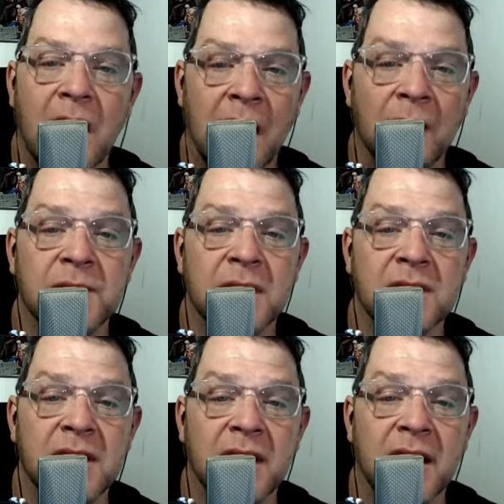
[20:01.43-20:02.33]
was
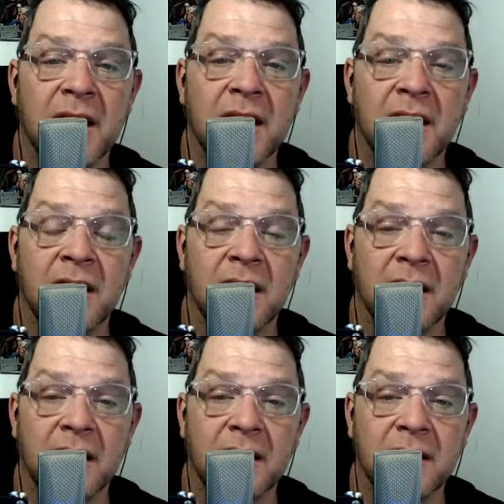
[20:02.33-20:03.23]
gonna say that
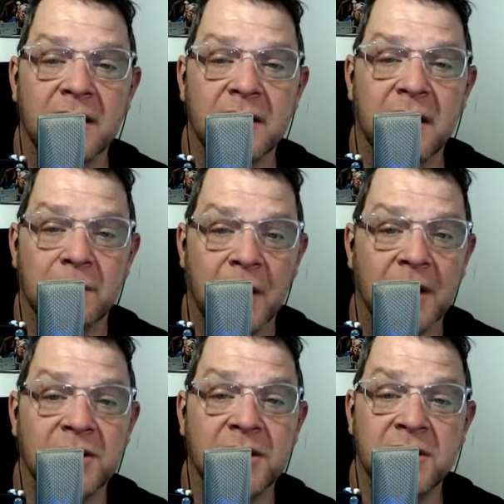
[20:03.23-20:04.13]

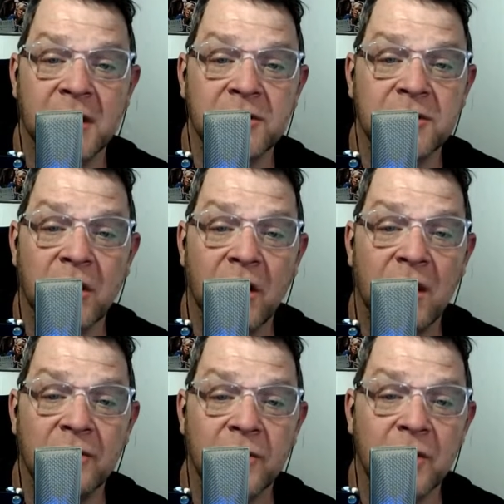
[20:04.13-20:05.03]
hibachi sounds
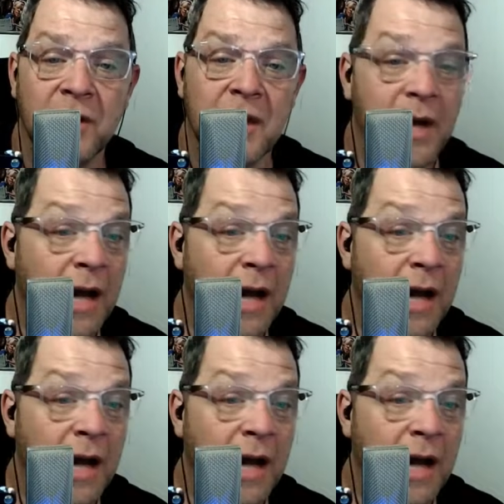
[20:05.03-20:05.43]
awful.